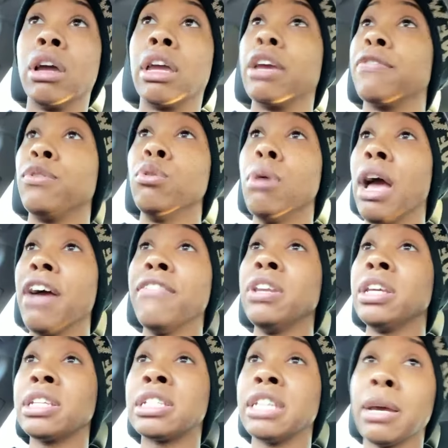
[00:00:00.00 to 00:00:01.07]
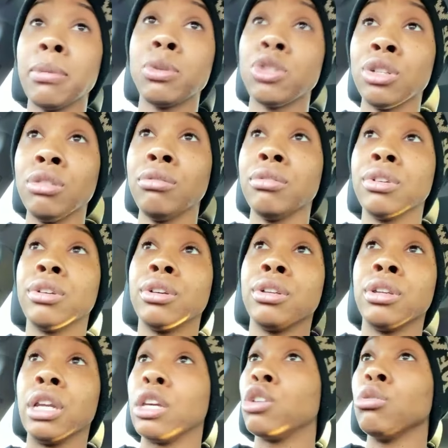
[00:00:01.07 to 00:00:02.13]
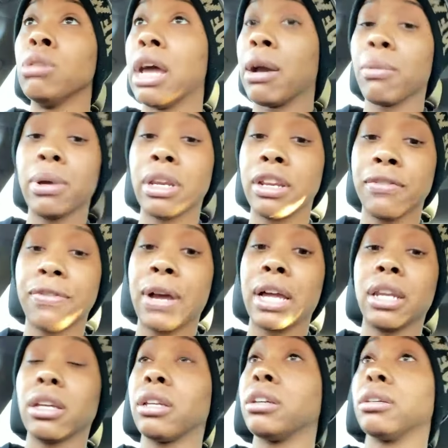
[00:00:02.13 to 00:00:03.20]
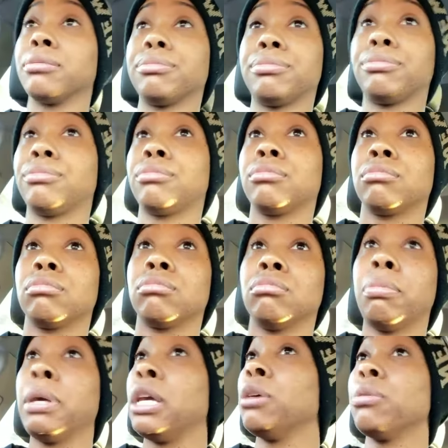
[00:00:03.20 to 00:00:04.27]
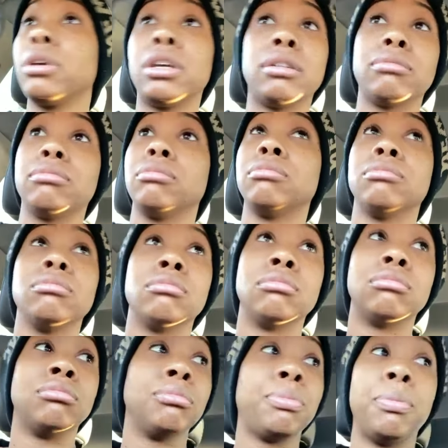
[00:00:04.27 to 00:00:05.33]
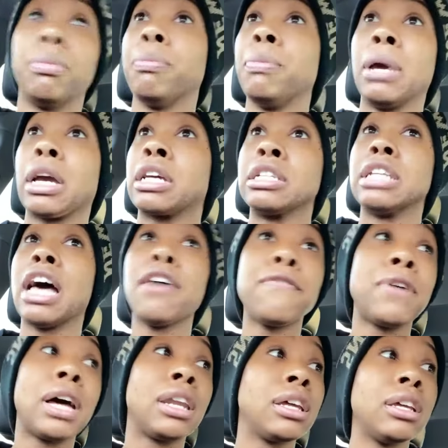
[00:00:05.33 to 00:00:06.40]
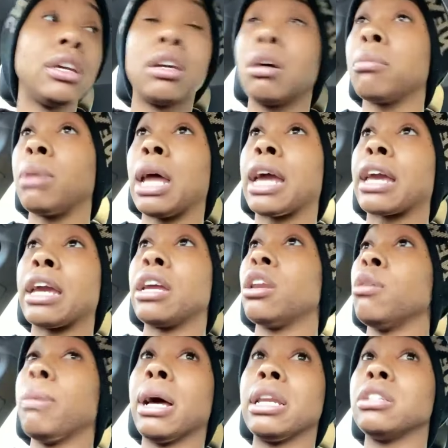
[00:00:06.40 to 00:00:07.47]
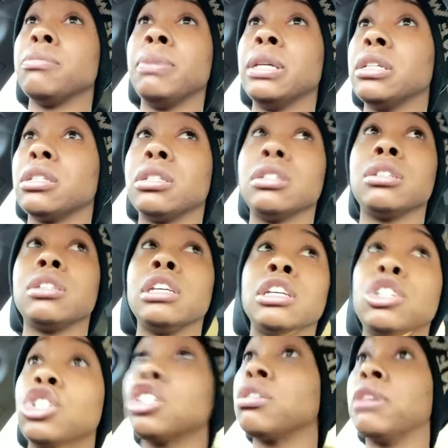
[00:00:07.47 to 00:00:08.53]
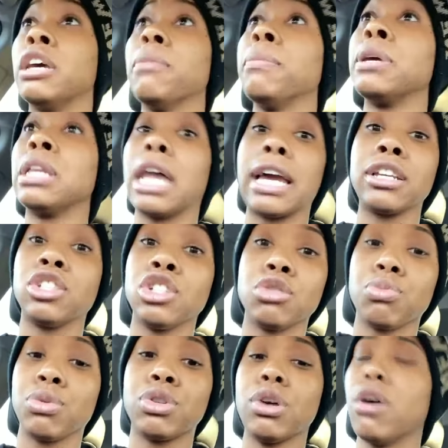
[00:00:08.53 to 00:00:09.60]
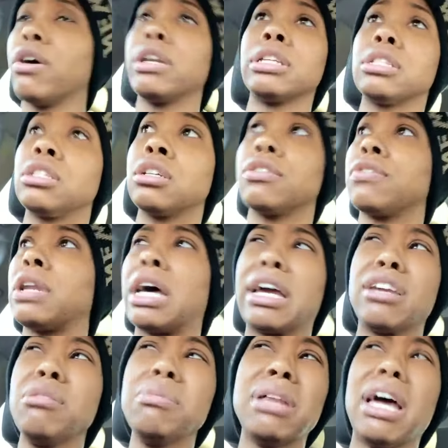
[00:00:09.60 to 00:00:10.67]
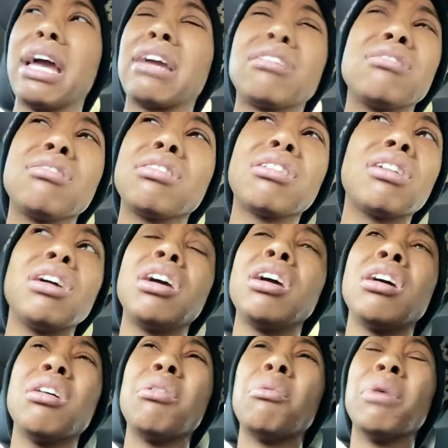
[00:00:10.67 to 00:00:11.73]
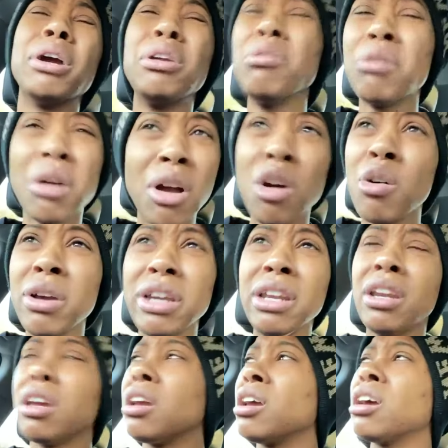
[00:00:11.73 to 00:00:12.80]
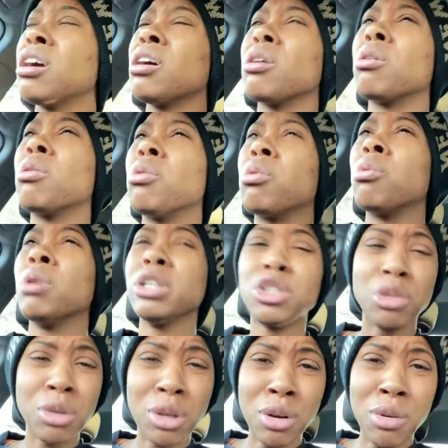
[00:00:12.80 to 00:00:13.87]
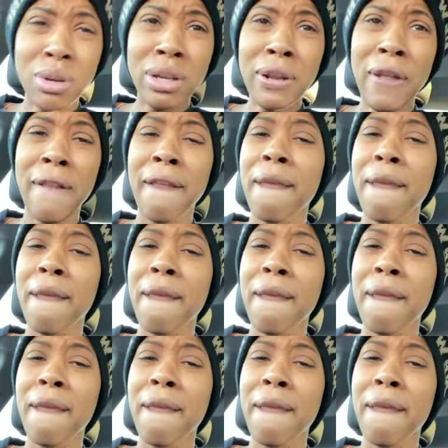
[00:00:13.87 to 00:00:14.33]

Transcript: If you have an exception, then you're not ready to follow him. Period. Because I follow him like ain't nobody's business. It be like just retarded stuff. Like, you be like, where you going? What you doing?